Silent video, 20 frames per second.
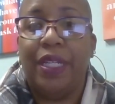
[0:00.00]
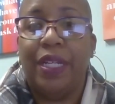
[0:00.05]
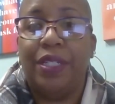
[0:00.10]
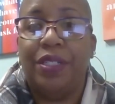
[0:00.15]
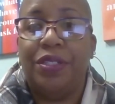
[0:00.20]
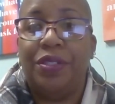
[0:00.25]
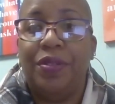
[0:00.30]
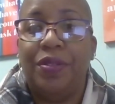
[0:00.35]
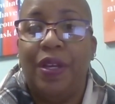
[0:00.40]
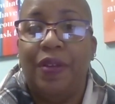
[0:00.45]

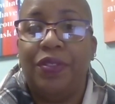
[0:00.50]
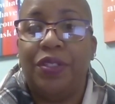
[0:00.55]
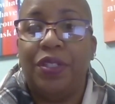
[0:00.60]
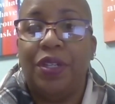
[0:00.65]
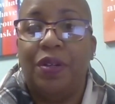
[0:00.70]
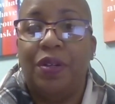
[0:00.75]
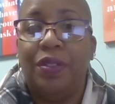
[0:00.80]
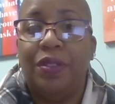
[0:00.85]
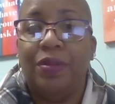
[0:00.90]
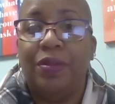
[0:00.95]
As you have
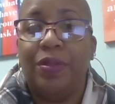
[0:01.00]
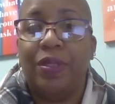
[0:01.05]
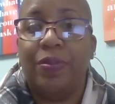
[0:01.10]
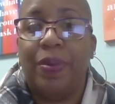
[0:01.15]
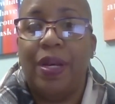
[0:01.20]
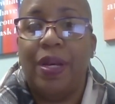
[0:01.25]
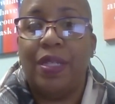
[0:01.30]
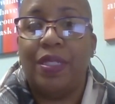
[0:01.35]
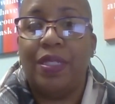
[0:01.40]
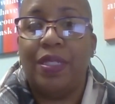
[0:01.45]
shown in the
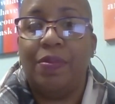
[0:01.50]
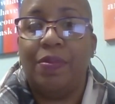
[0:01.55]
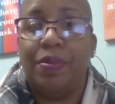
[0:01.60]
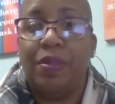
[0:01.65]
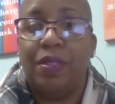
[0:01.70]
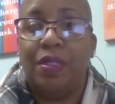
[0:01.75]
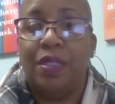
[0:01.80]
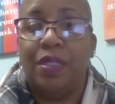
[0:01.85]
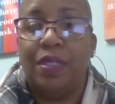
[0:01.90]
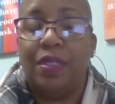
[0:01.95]
response
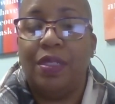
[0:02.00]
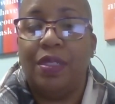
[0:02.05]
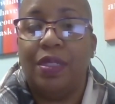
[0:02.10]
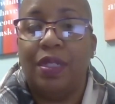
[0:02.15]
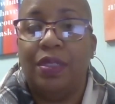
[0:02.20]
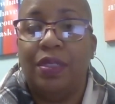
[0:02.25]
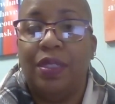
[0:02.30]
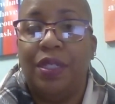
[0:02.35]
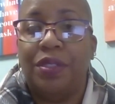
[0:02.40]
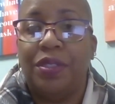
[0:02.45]
template and list the
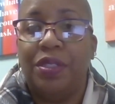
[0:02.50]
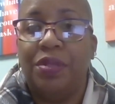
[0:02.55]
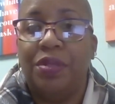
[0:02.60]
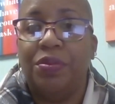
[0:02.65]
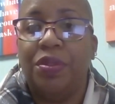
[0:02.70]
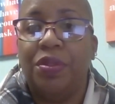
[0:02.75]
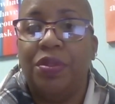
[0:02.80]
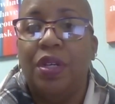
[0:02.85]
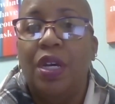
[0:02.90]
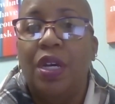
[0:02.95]
citation
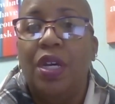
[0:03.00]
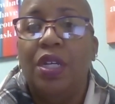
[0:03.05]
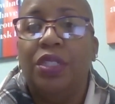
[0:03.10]
number,